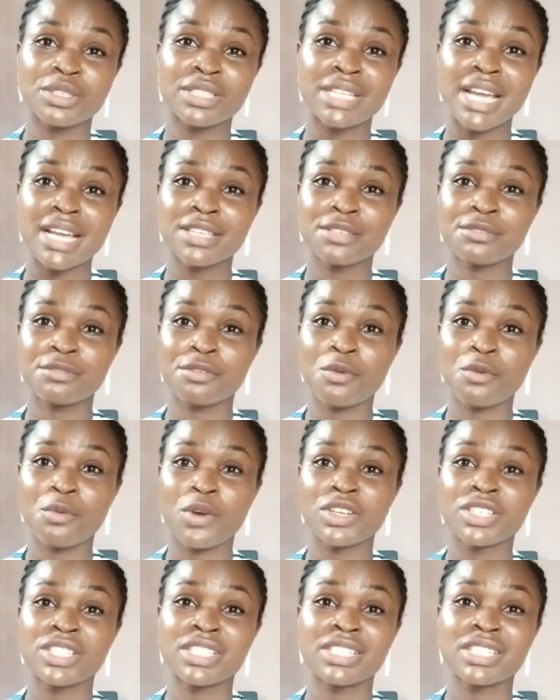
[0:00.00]
Thanks for
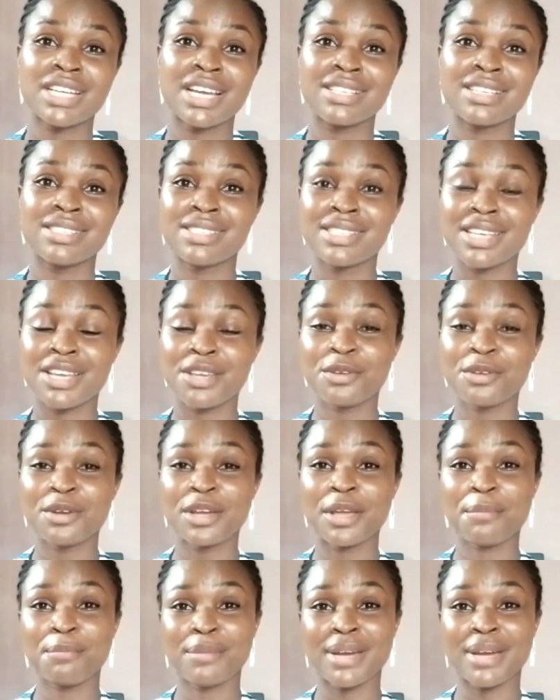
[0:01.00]
watching, and see you
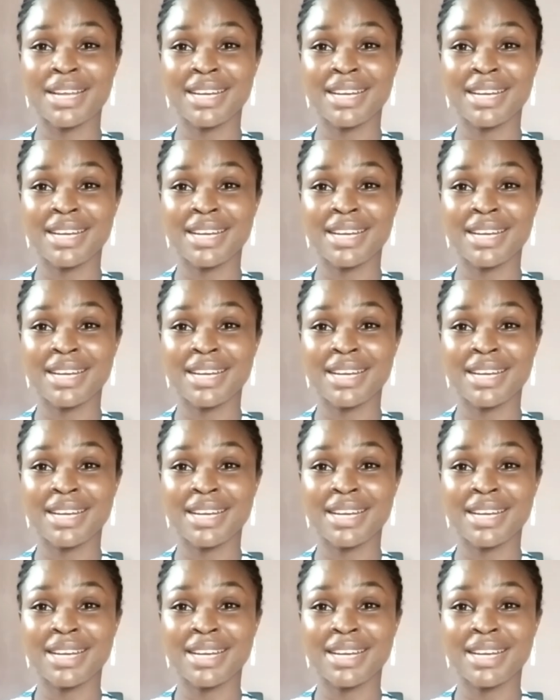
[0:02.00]
in my